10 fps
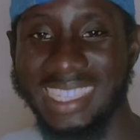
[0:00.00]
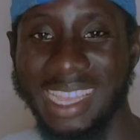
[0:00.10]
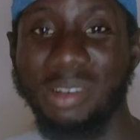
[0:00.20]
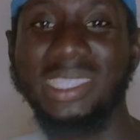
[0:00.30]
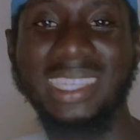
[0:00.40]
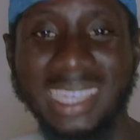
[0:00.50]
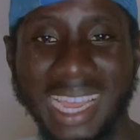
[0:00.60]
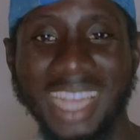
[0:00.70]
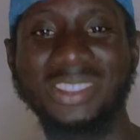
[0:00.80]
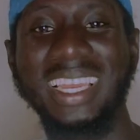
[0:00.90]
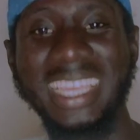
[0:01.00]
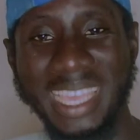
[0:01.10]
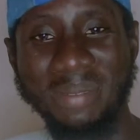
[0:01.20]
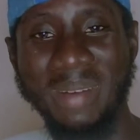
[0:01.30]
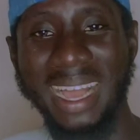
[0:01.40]
I was kidding. I actually
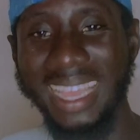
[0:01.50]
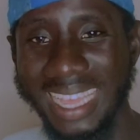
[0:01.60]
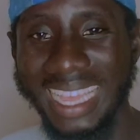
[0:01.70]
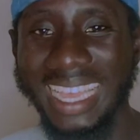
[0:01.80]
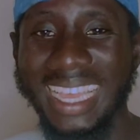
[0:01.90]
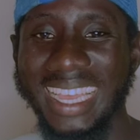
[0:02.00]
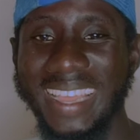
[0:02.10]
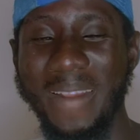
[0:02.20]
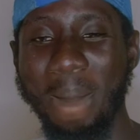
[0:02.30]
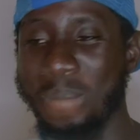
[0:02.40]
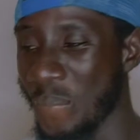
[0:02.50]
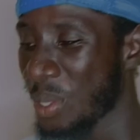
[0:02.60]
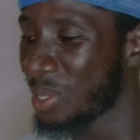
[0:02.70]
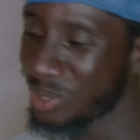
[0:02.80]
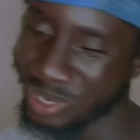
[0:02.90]
came back.
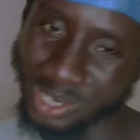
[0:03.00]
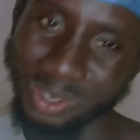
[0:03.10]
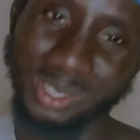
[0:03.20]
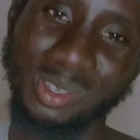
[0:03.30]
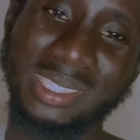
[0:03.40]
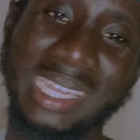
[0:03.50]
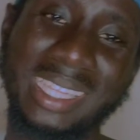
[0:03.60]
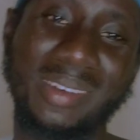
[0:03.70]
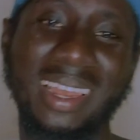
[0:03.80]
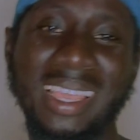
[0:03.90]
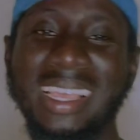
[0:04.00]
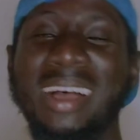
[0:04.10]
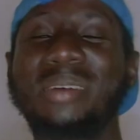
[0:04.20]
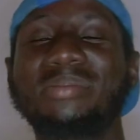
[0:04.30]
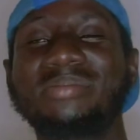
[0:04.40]
So this was what Shatta wale
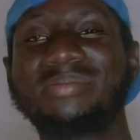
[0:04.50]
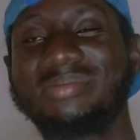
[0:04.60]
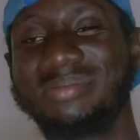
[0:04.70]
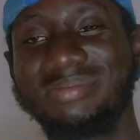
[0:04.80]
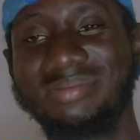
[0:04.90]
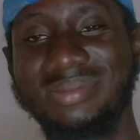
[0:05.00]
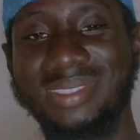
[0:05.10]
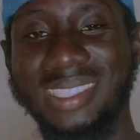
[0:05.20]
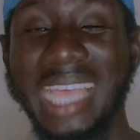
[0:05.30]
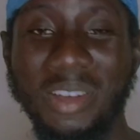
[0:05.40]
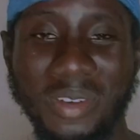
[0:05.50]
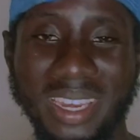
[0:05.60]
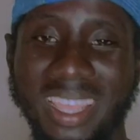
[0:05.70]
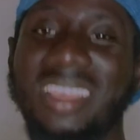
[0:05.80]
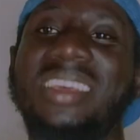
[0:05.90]

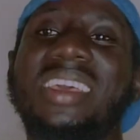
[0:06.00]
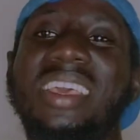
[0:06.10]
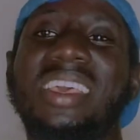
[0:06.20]
Sarkodie.